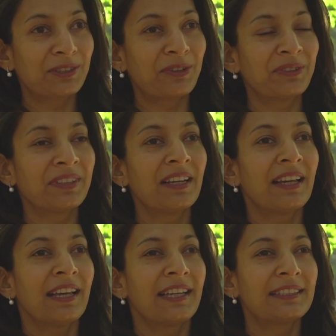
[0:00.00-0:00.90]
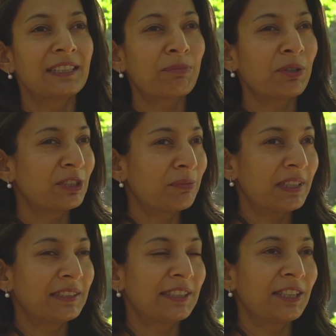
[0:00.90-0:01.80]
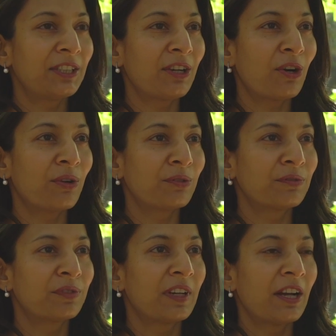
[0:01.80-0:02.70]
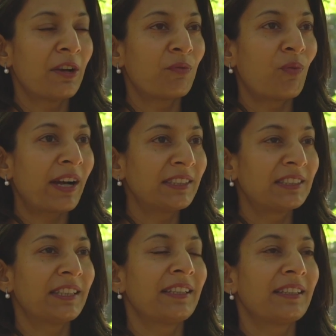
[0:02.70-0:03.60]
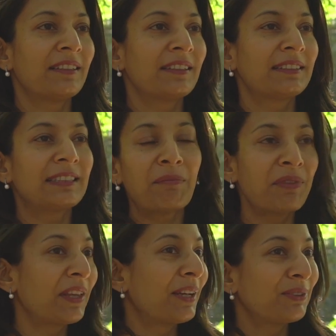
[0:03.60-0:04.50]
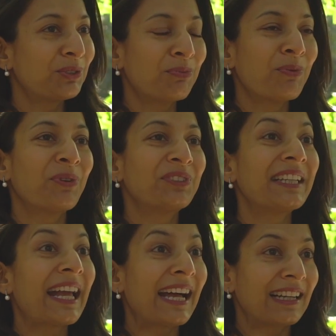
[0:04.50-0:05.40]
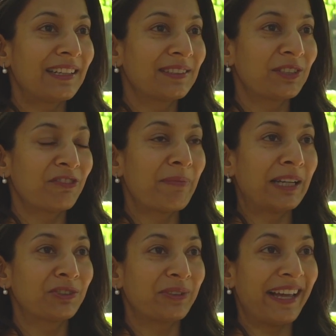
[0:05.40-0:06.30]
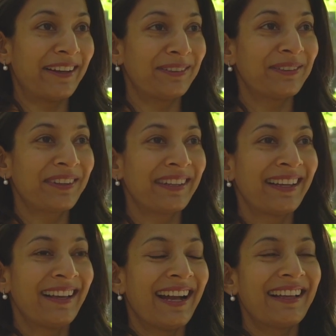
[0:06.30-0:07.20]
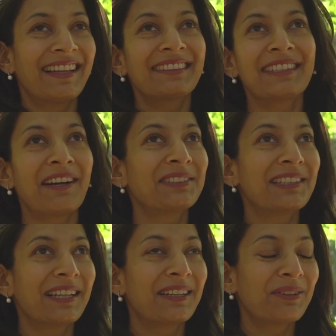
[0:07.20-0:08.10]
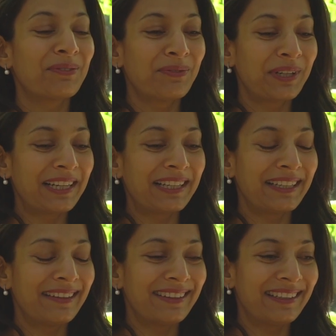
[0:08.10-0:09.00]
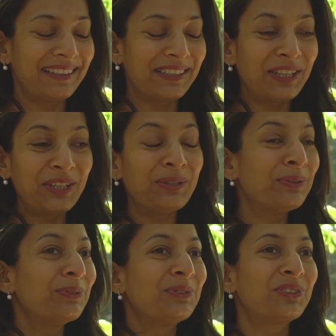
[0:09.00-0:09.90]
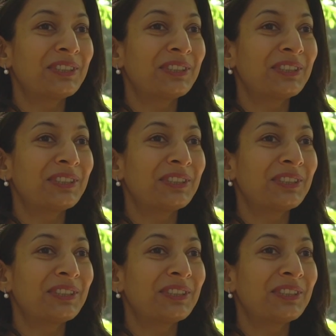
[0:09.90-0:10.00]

on is the possibility of writing something towards an atlas of mental health. And that sounds like a really huge